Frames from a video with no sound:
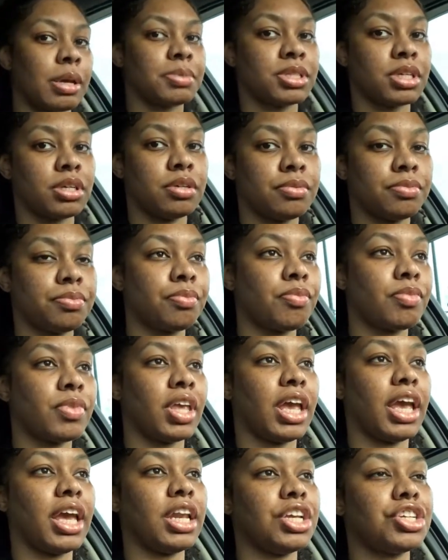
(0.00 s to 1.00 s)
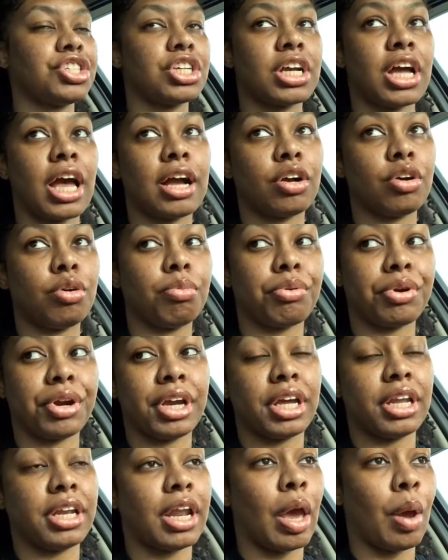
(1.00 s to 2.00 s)
sign. Any Chicago
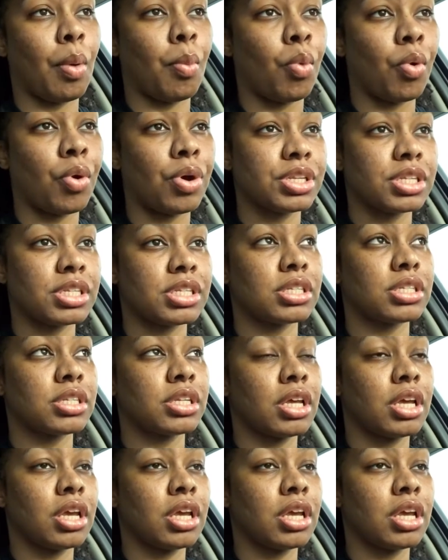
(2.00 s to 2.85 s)
brand that wants